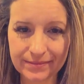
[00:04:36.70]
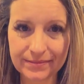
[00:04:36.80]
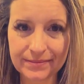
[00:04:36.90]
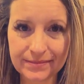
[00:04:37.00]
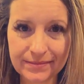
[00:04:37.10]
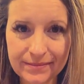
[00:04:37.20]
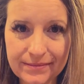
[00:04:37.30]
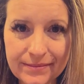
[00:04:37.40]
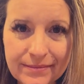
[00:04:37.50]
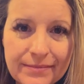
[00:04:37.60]

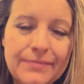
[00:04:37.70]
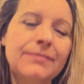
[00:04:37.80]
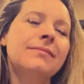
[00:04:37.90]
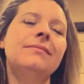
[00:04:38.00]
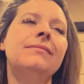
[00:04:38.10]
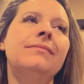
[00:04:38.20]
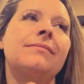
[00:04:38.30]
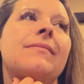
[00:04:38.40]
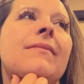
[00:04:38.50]
(no one is talking)